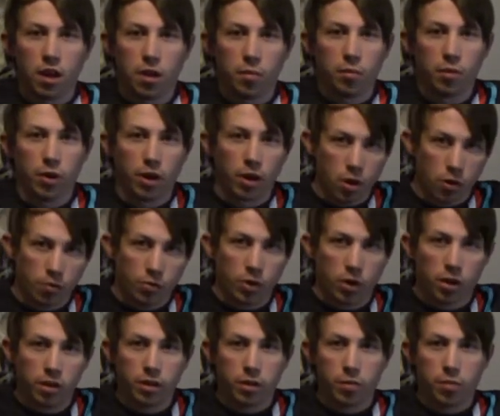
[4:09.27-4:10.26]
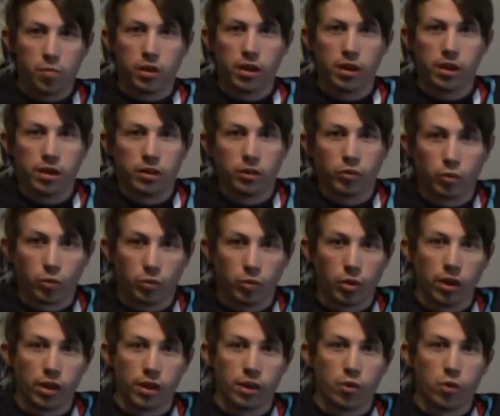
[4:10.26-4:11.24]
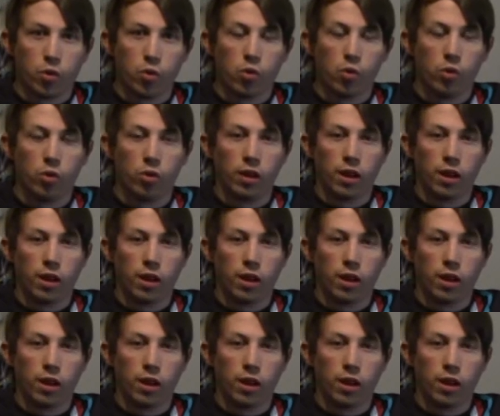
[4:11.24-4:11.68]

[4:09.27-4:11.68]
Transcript: But overall, the abilities were really cool.